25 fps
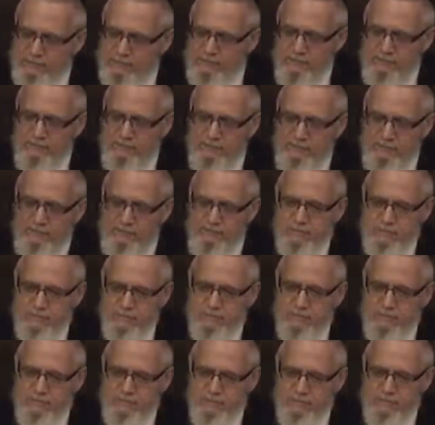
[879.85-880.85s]

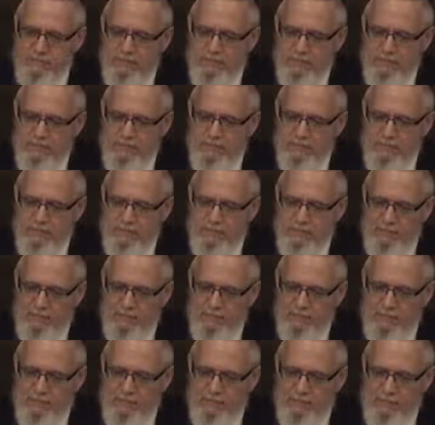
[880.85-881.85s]

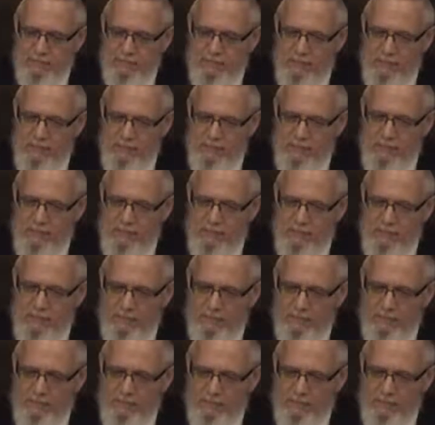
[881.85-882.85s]

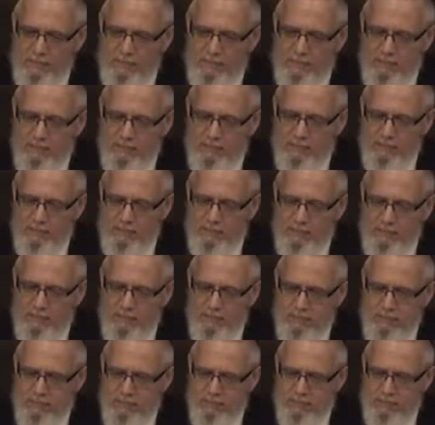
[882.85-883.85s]

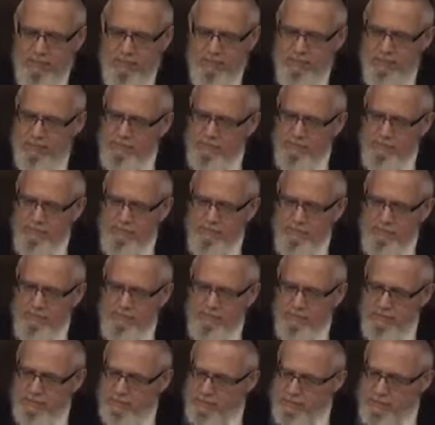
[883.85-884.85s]

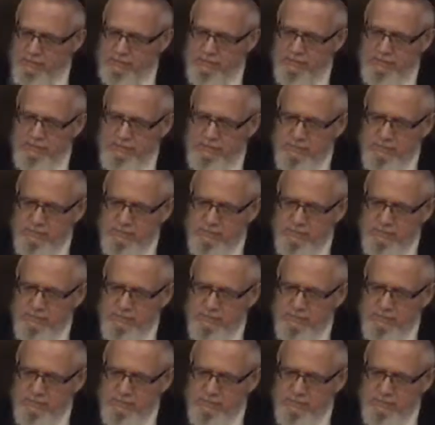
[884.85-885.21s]
Nobody speaks.